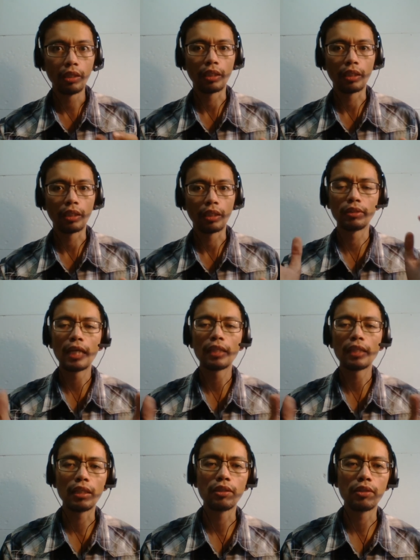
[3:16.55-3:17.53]
Okay, so
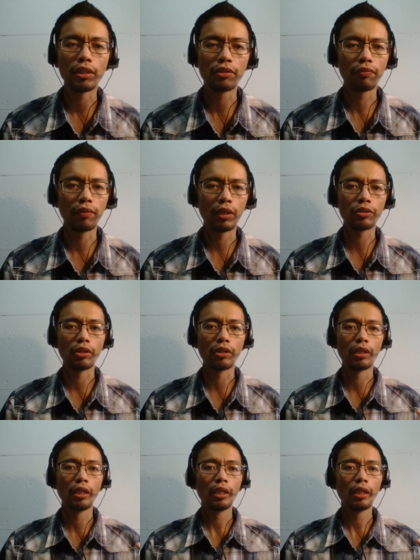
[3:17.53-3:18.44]
that is its function.